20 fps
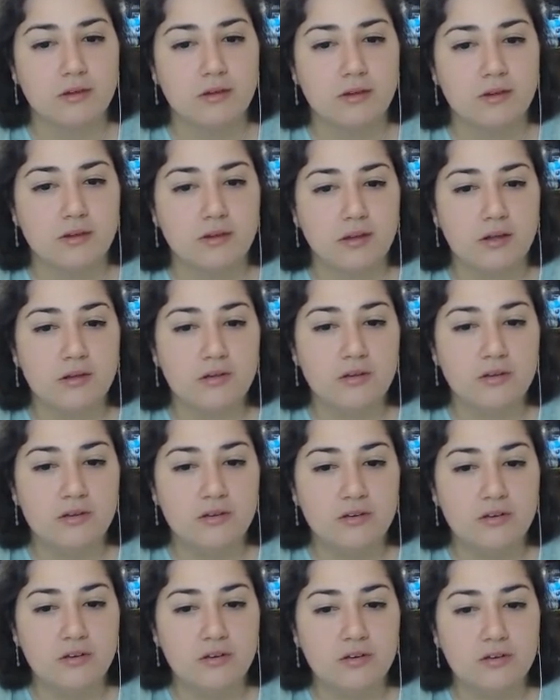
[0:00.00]
Dun, dun,
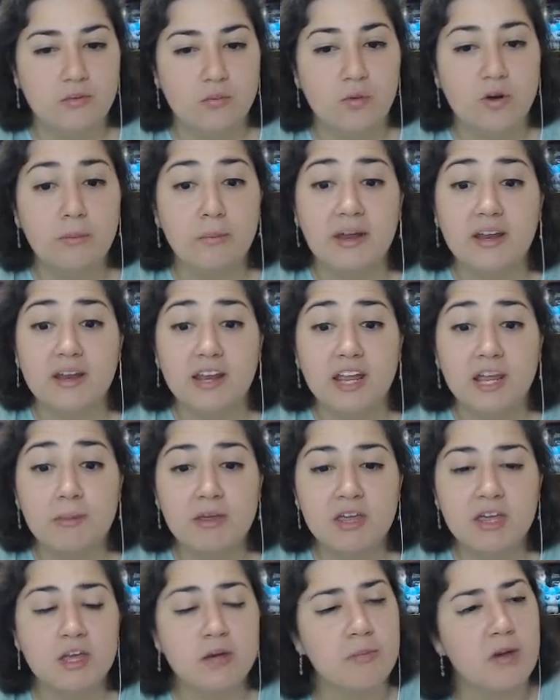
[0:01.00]
dun. What am I
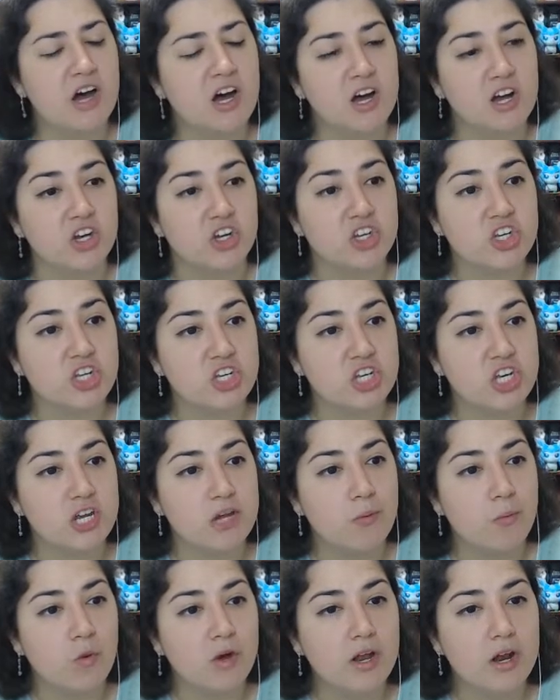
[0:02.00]
naming him? Oh
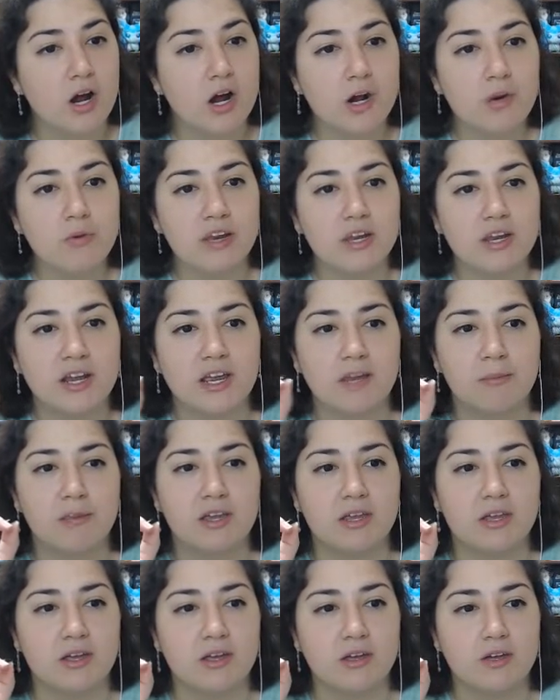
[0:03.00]
shit, what are we
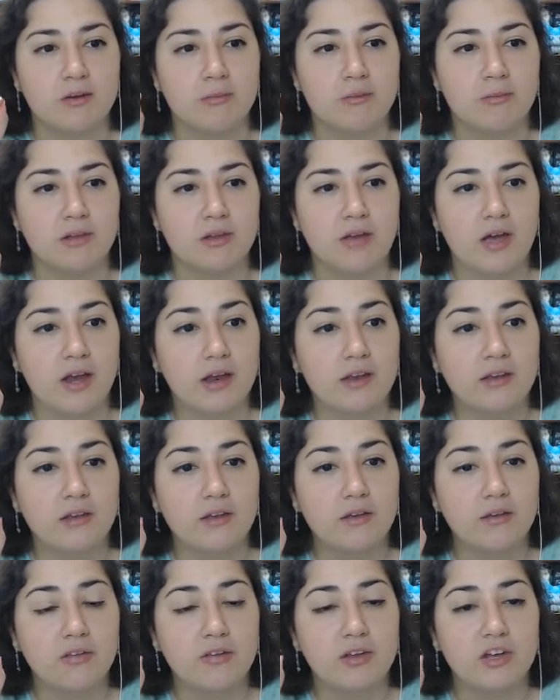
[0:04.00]
naming him?
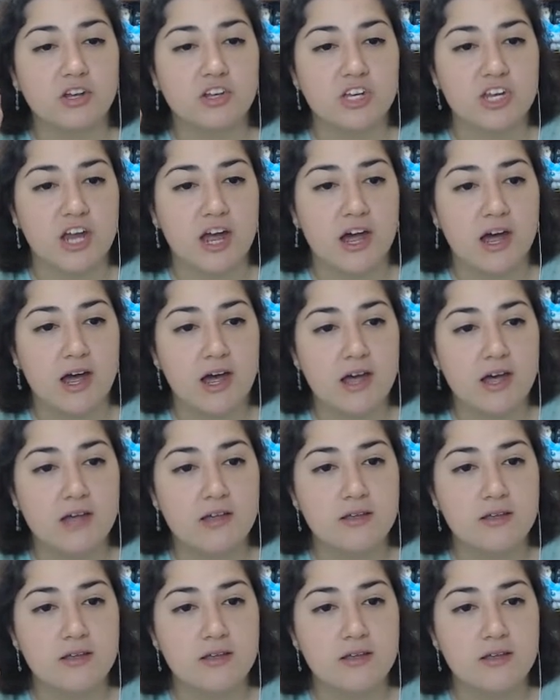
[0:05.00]
Ideas in the chat?